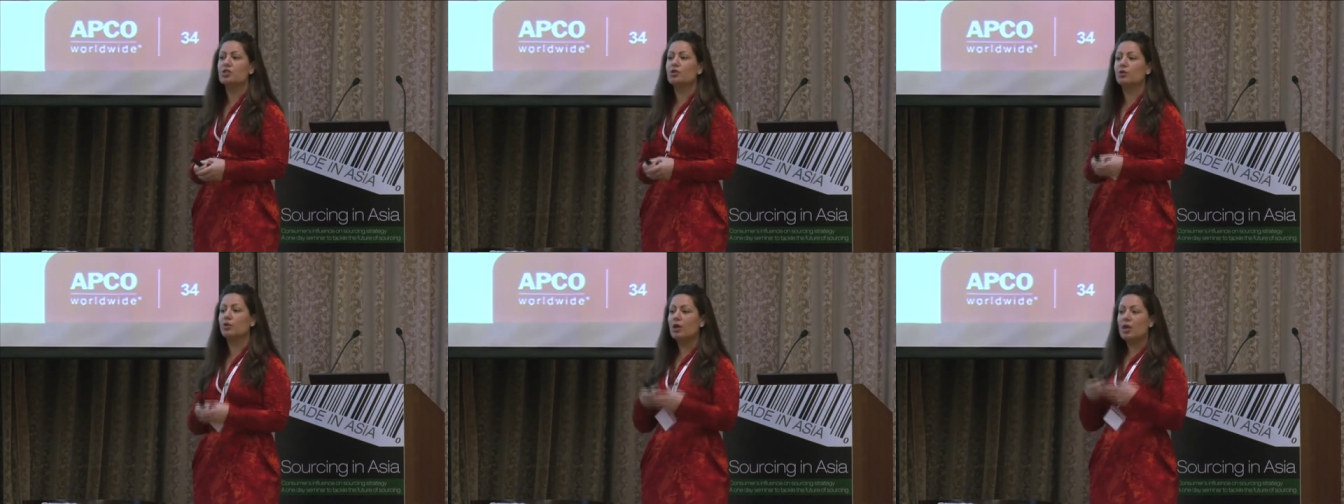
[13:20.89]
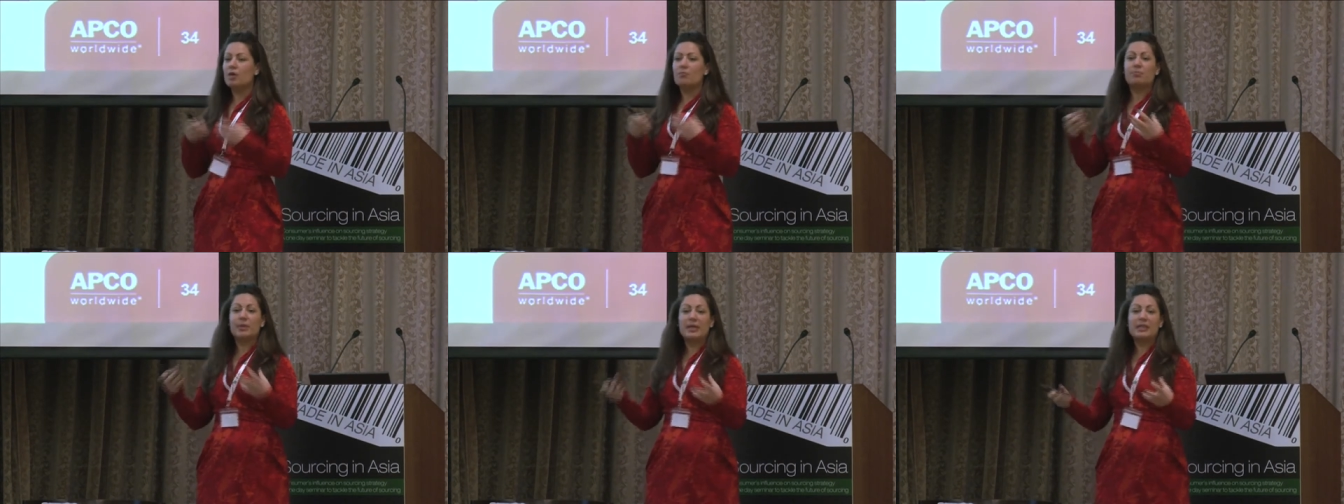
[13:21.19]
So
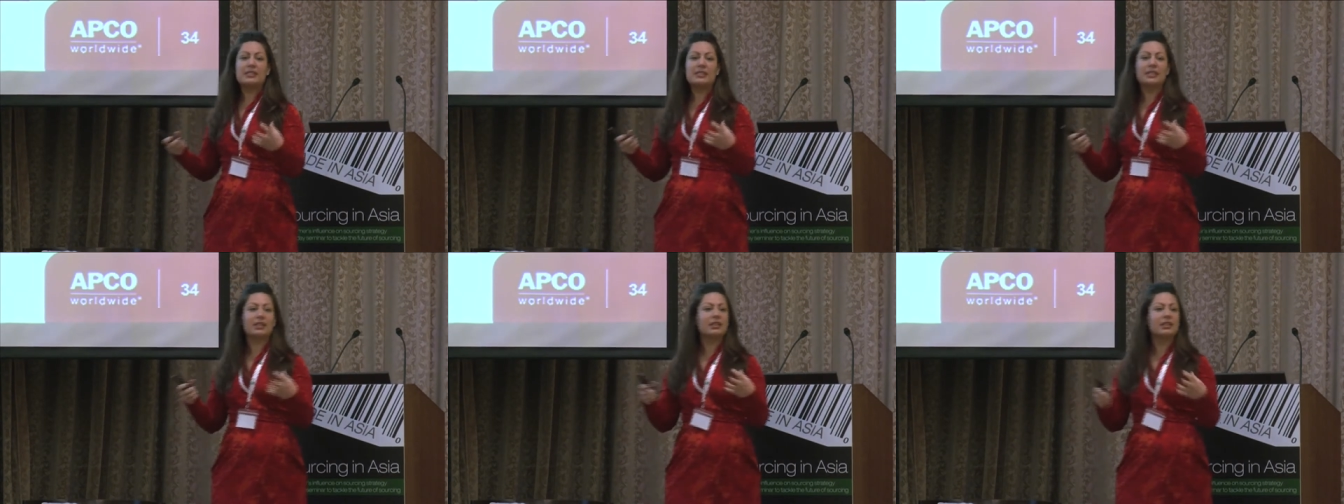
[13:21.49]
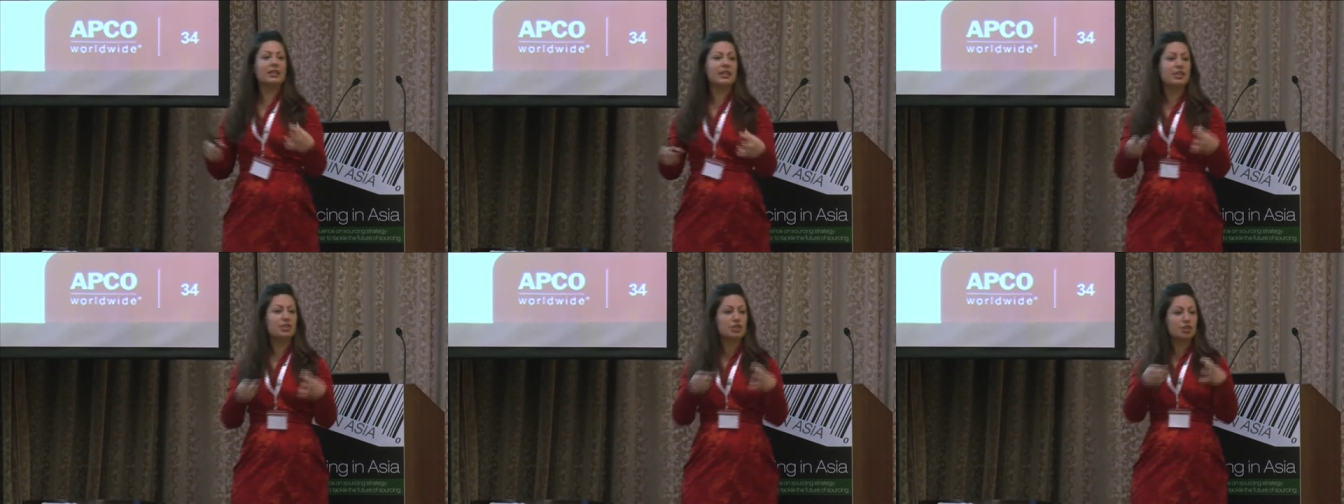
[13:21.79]

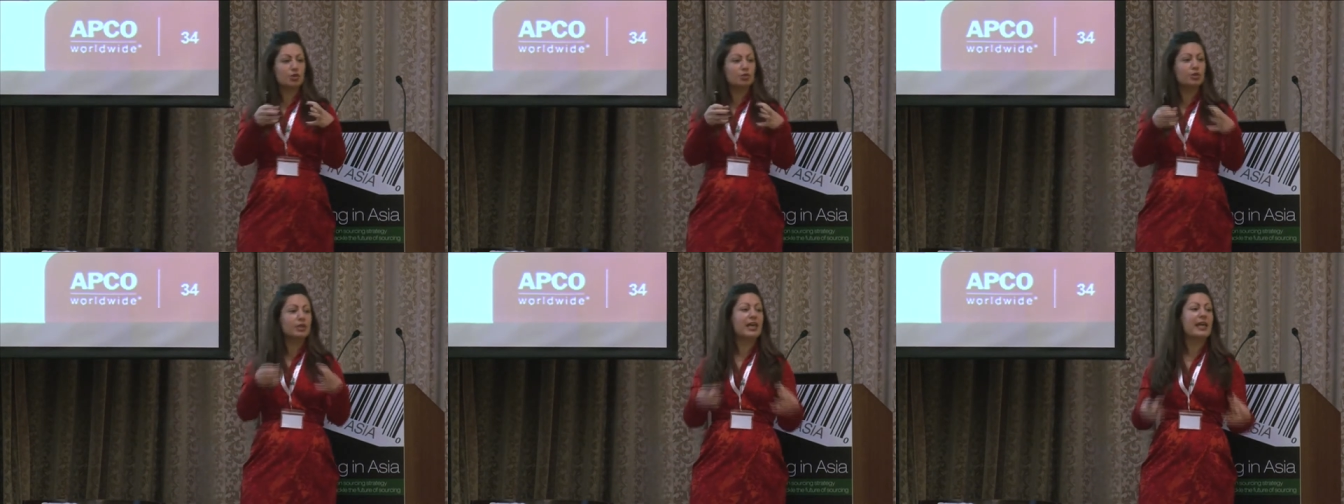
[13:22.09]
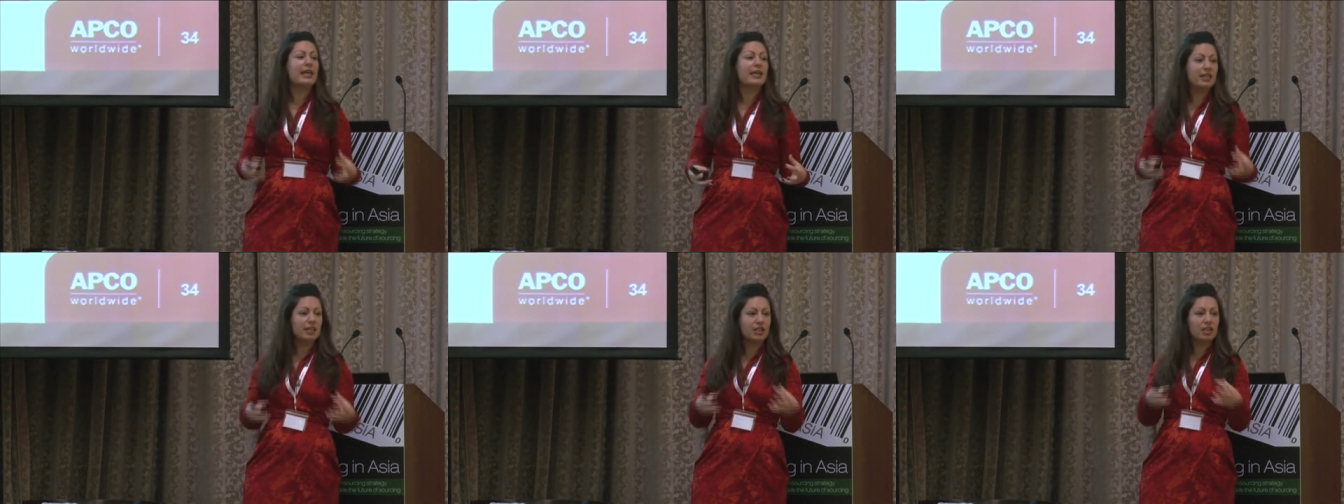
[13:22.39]
basically, he's
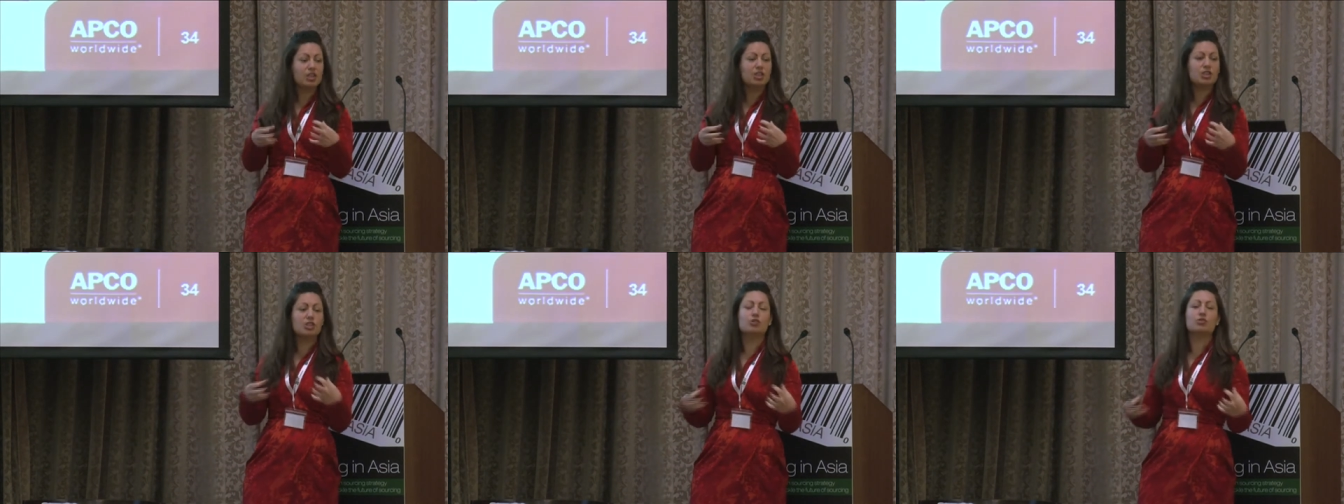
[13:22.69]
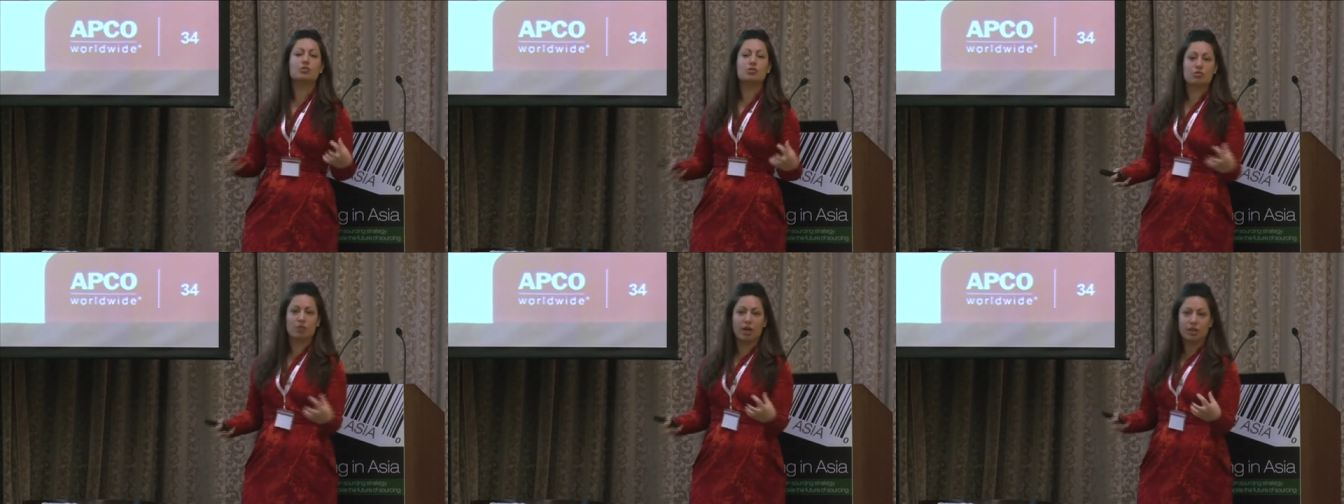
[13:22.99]
creating these
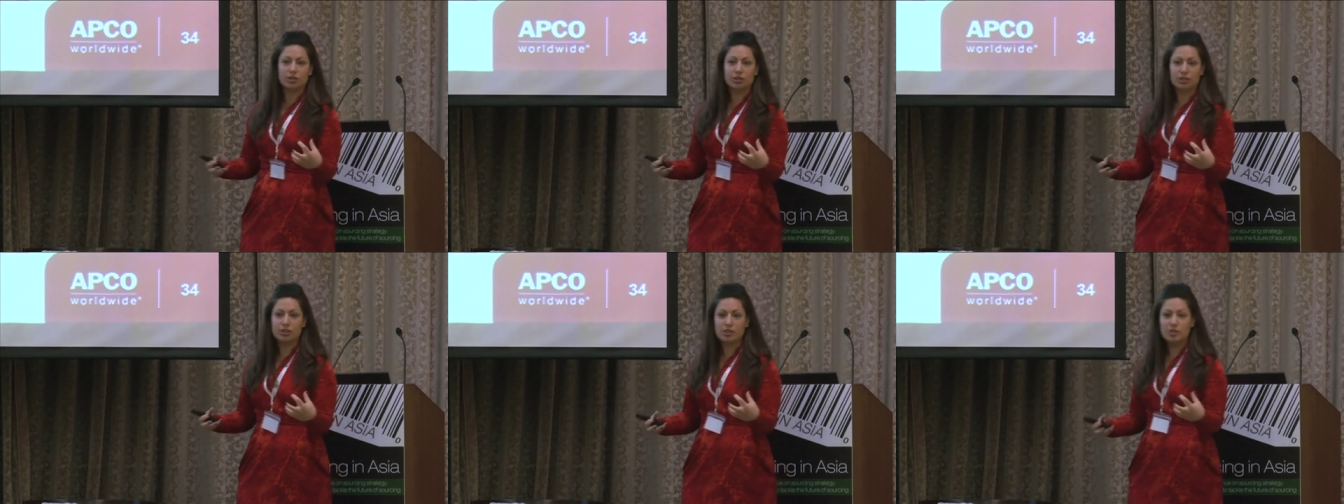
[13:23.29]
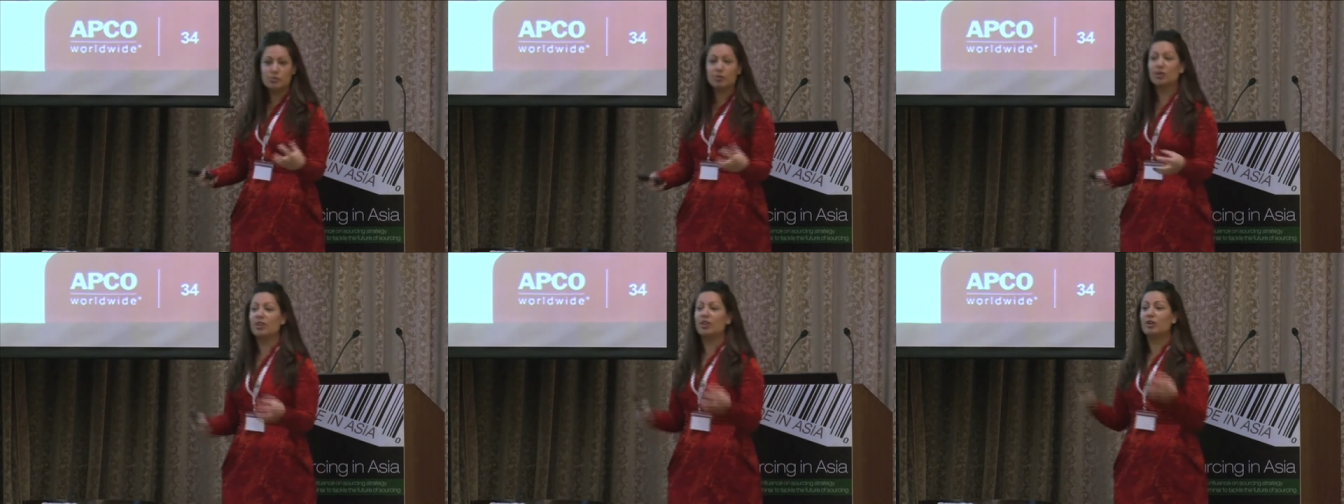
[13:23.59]
new structures
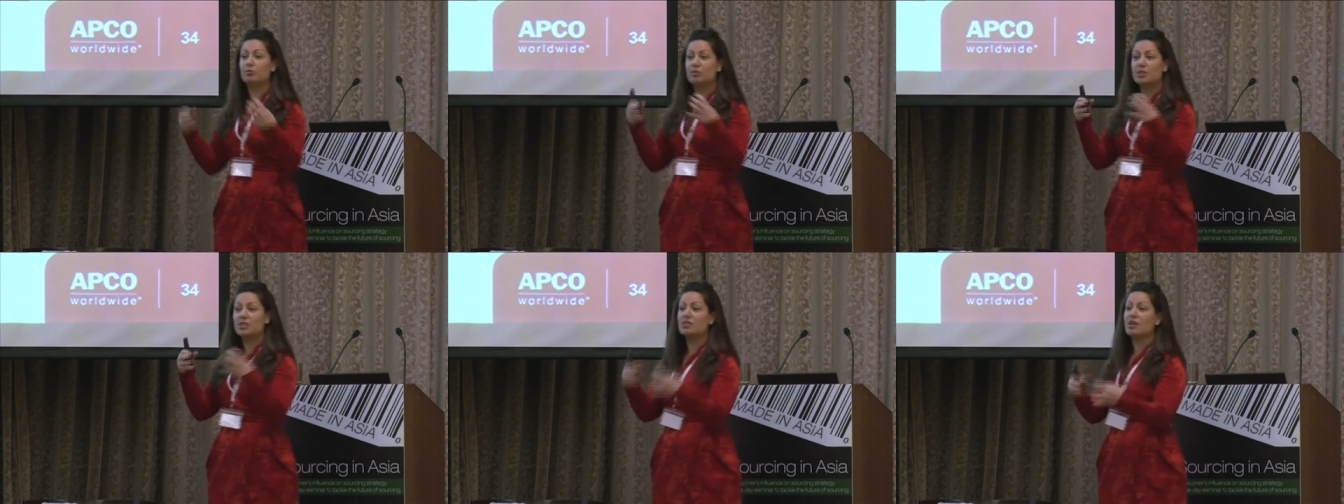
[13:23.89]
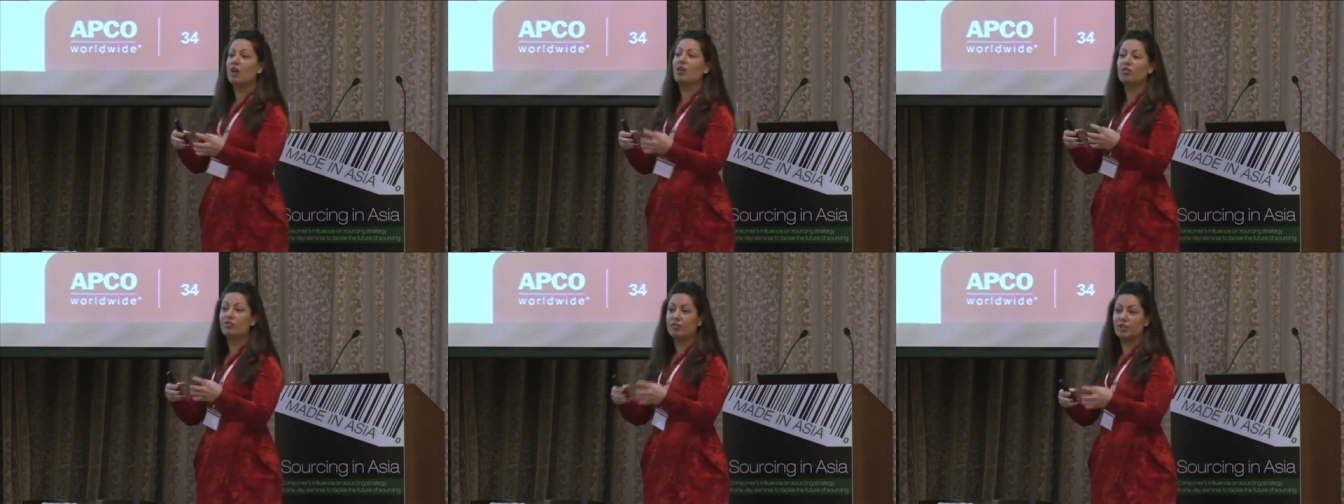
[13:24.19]
with
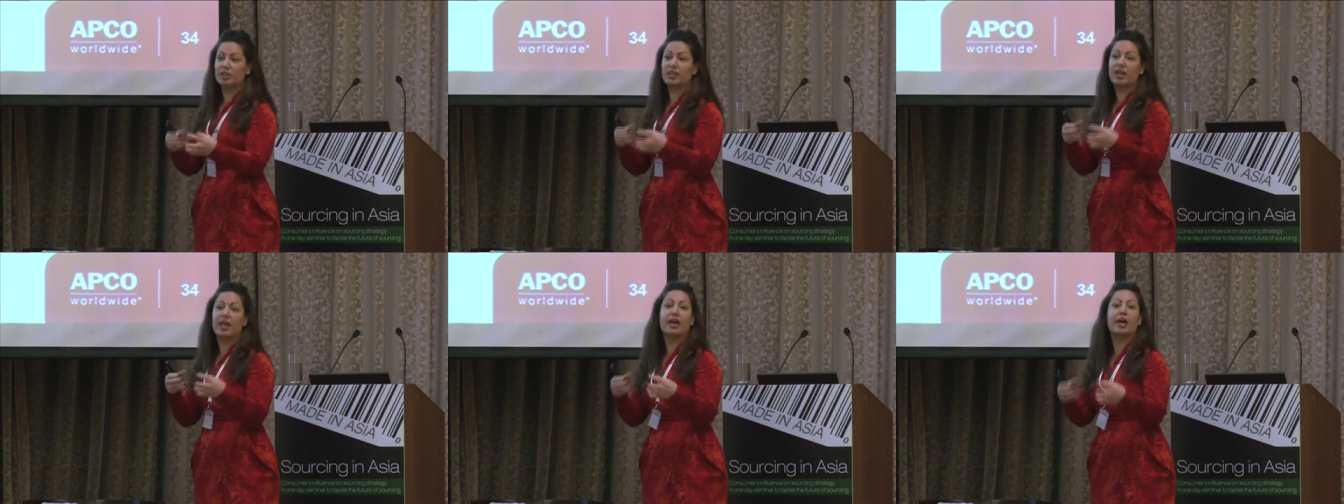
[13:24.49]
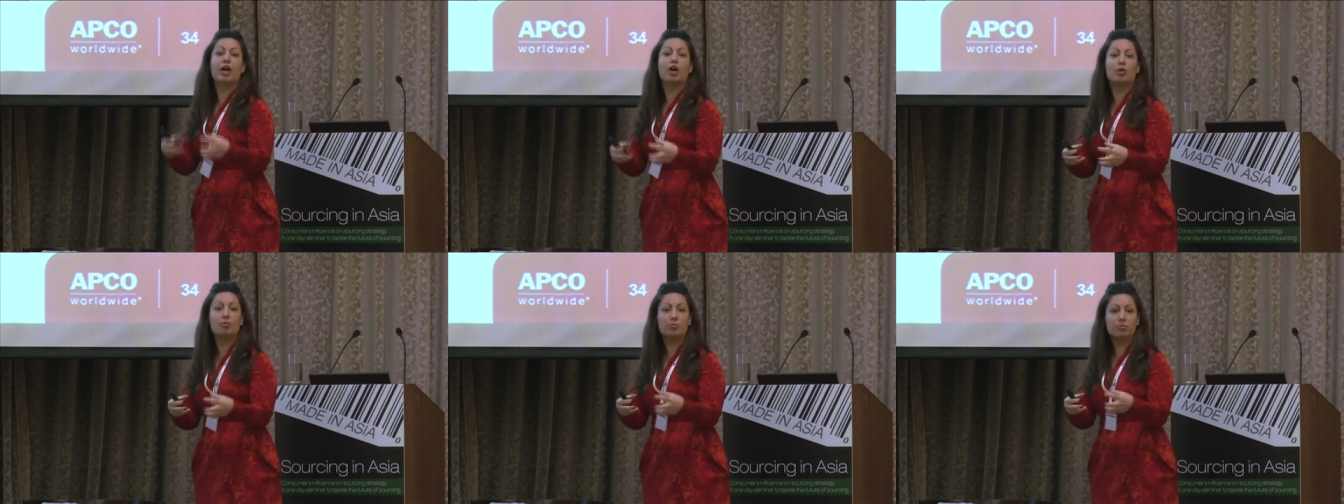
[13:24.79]
himself at the
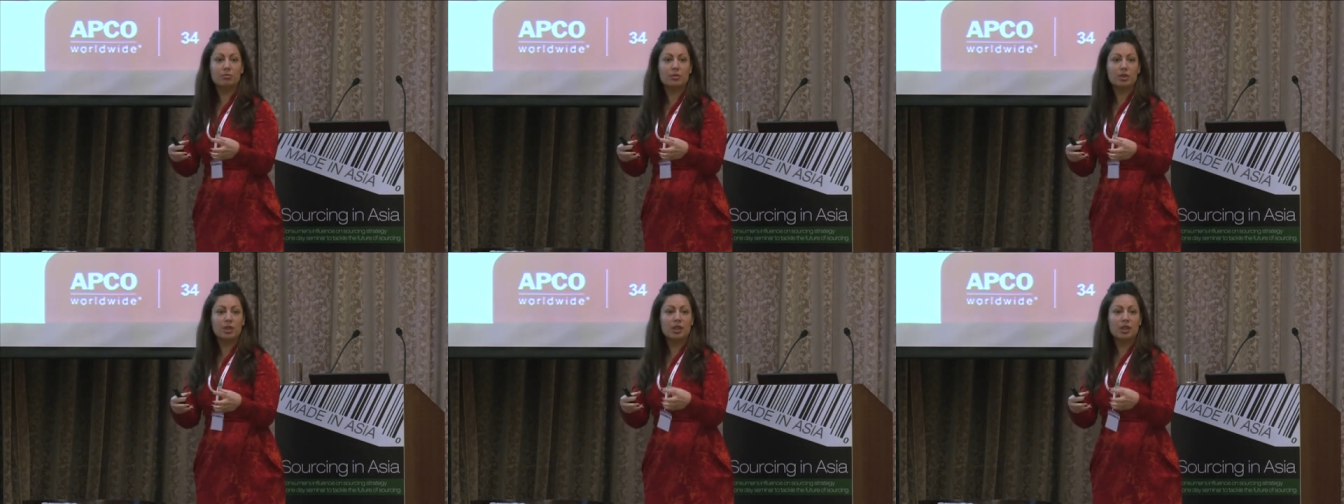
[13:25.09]
helm